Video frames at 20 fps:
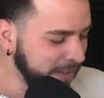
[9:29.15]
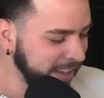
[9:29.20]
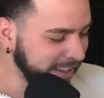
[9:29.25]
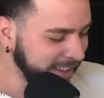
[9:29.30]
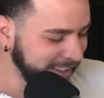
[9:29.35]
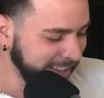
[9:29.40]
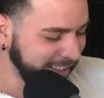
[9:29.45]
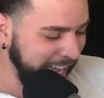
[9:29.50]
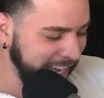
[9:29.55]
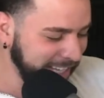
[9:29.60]

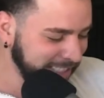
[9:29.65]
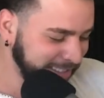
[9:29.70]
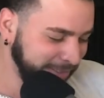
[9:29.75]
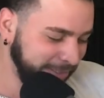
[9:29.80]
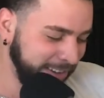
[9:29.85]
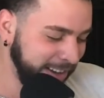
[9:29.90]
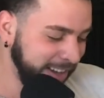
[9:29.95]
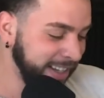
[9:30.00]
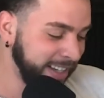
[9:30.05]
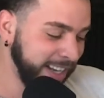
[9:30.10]
Last
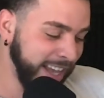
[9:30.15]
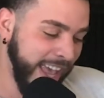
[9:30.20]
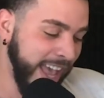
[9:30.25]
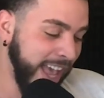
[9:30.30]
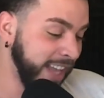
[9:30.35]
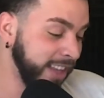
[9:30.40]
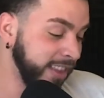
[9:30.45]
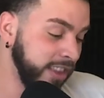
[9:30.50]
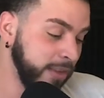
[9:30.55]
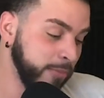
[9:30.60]
one
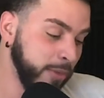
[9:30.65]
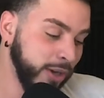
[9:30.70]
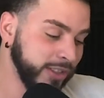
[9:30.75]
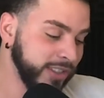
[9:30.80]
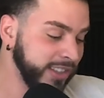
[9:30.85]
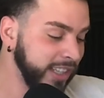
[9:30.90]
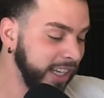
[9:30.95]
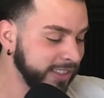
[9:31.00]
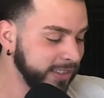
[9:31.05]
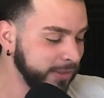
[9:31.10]
and the
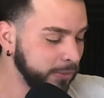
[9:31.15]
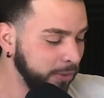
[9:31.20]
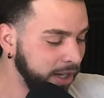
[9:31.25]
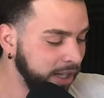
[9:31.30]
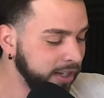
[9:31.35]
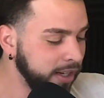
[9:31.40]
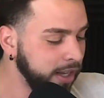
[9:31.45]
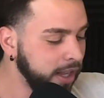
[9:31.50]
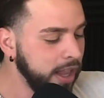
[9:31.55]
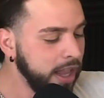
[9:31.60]
most sus
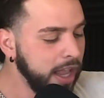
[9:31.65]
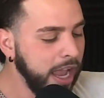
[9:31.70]
one.